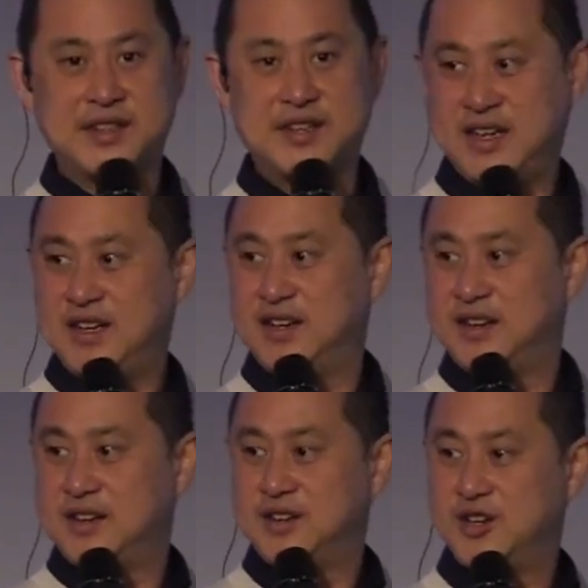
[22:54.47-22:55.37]
in
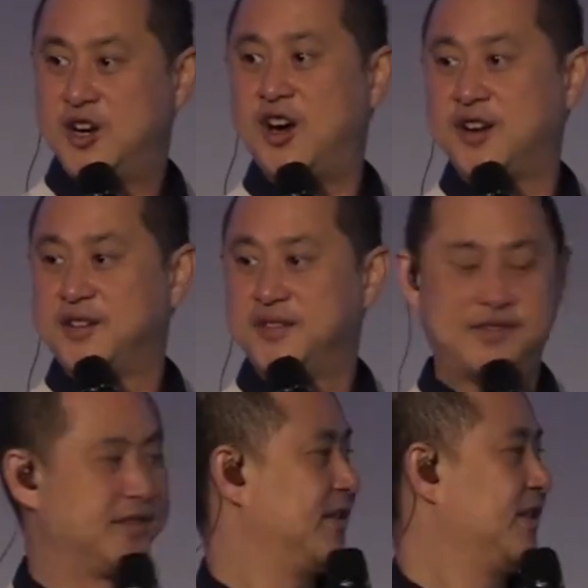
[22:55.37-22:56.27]
God.
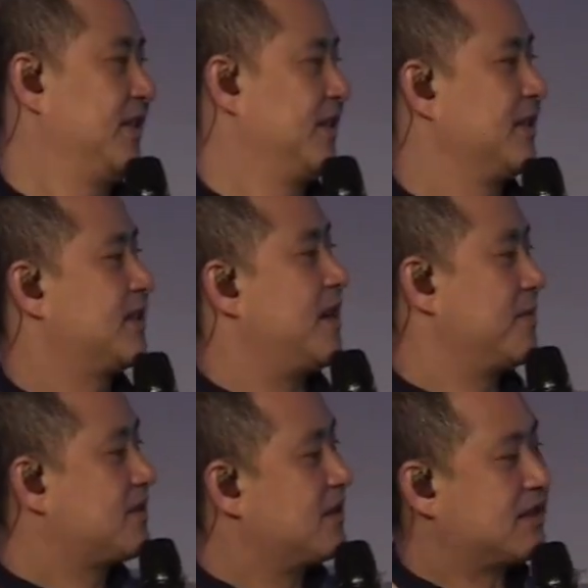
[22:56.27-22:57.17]
Psalmist's
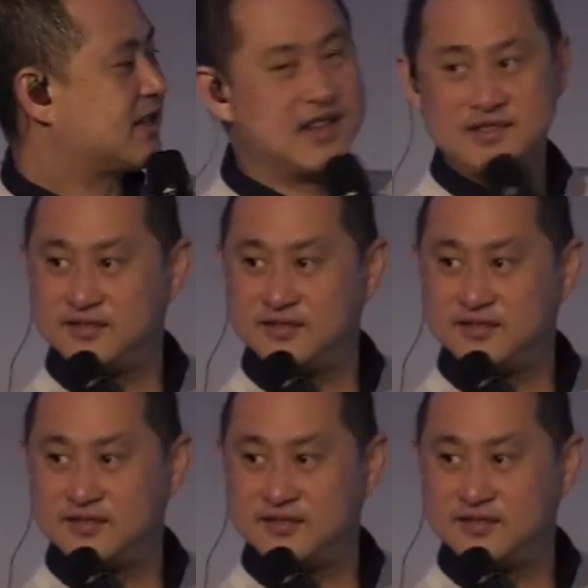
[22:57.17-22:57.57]
concern,